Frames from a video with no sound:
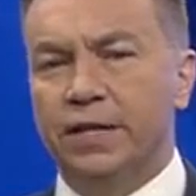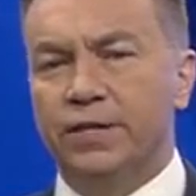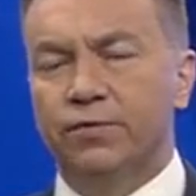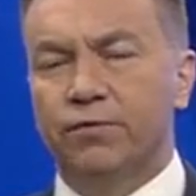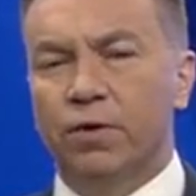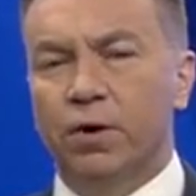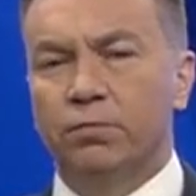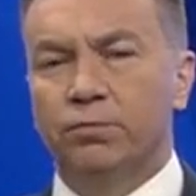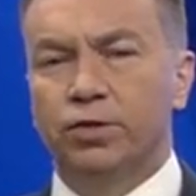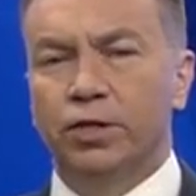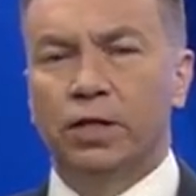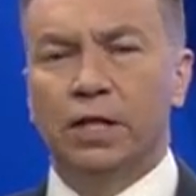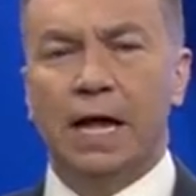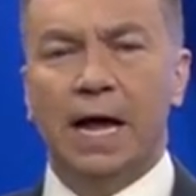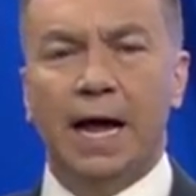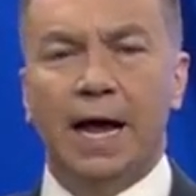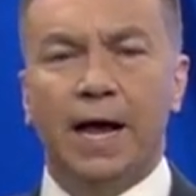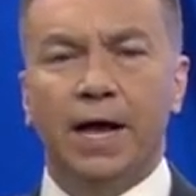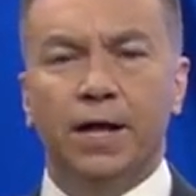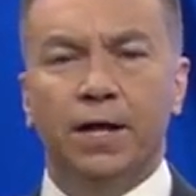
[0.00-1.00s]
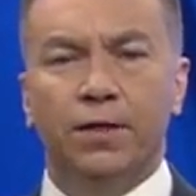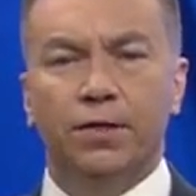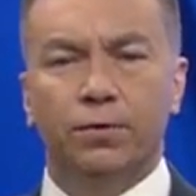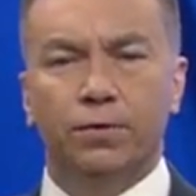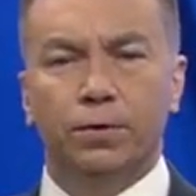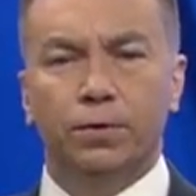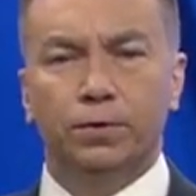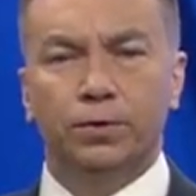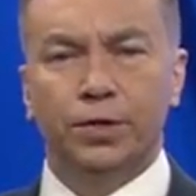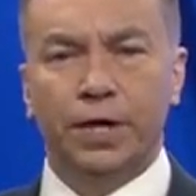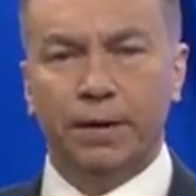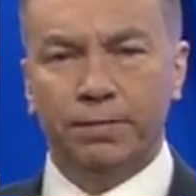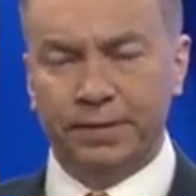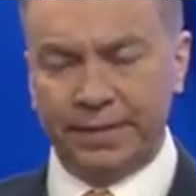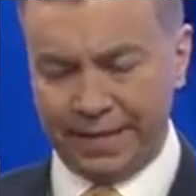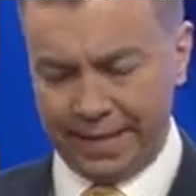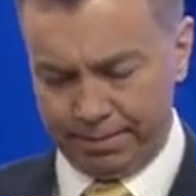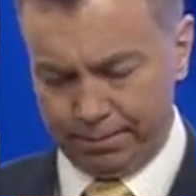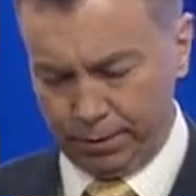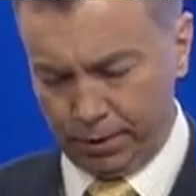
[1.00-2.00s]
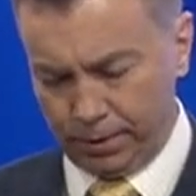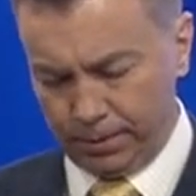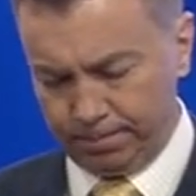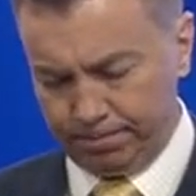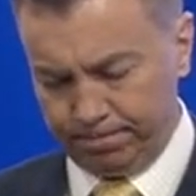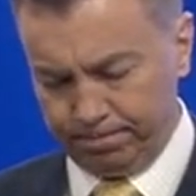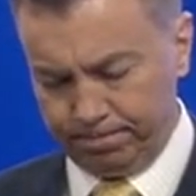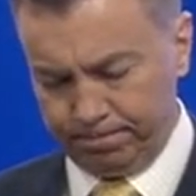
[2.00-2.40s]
is from July through September.